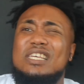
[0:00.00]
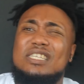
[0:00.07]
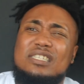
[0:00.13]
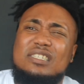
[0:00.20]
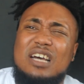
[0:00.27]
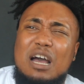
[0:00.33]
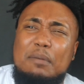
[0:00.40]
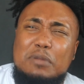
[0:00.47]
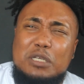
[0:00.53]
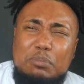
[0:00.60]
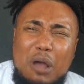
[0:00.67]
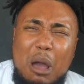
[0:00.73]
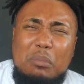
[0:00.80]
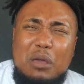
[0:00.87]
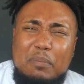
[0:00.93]
this time, it's
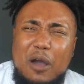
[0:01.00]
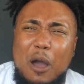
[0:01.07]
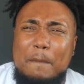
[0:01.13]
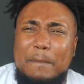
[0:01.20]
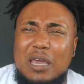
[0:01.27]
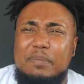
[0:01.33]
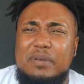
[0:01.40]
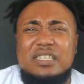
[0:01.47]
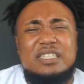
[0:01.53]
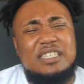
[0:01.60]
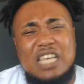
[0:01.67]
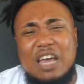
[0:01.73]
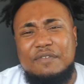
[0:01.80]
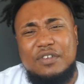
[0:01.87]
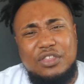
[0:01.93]
probably about maybe
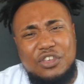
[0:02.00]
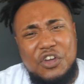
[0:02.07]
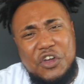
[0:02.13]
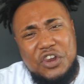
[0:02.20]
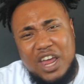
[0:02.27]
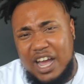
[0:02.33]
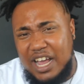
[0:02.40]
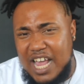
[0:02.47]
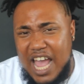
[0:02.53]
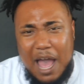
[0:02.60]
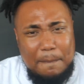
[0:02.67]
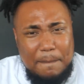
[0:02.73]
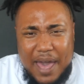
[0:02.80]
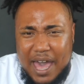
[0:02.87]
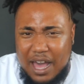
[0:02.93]
7:30. I
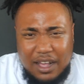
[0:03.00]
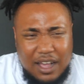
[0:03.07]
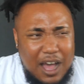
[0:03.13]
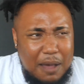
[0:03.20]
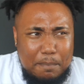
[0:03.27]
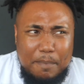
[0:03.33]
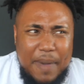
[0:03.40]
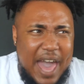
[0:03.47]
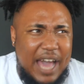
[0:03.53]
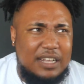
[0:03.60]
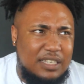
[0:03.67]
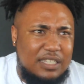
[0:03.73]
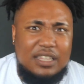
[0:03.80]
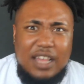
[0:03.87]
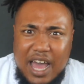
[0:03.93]
got
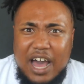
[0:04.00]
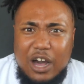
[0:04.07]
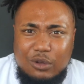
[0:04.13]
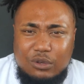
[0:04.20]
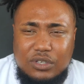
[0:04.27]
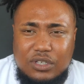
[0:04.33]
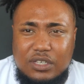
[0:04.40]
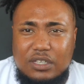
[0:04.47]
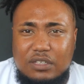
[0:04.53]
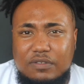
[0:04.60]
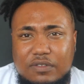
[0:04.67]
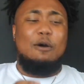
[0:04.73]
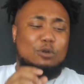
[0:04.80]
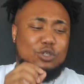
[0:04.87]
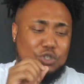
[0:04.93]
back to the house.
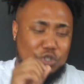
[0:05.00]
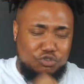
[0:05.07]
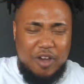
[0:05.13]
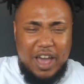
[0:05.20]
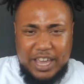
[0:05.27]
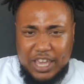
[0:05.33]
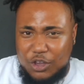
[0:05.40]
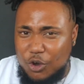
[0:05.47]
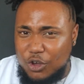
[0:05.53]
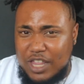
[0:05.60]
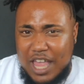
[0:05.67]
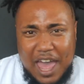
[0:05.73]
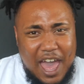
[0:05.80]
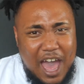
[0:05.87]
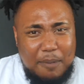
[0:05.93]
I was tracking on
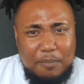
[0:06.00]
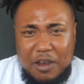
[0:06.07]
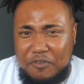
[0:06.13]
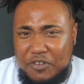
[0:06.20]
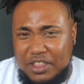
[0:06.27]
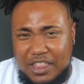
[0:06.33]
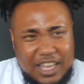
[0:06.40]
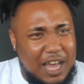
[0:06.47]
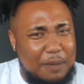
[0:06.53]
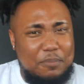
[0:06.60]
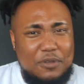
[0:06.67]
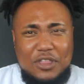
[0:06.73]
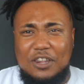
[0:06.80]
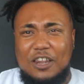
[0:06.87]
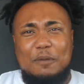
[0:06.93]
the app everything. I
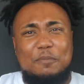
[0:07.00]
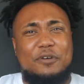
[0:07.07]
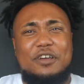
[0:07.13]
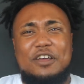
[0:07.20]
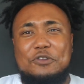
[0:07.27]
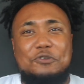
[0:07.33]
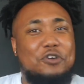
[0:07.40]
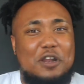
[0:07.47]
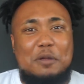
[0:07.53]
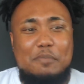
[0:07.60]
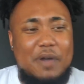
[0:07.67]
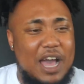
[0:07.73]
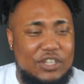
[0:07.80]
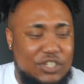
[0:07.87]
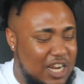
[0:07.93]
put the number in. You can
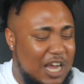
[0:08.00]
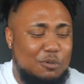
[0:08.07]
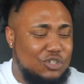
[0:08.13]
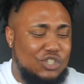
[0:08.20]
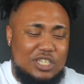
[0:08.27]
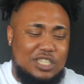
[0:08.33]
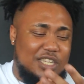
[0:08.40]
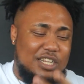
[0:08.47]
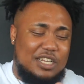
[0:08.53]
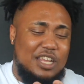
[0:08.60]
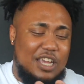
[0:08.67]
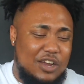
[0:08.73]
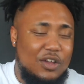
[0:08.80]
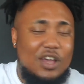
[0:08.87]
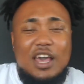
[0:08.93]
imagine, I was just sitting
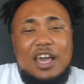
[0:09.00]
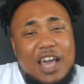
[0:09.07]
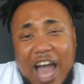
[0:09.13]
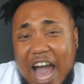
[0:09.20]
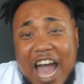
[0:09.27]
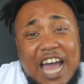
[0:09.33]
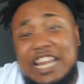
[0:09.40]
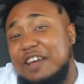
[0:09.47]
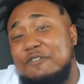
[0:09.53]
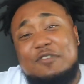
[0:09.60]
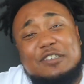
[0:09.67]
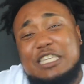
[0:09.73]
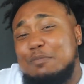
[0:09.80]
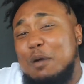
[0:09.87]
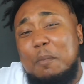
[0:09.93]
there. I never
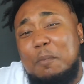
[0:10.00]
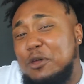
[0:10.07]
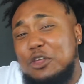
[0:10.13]
knew my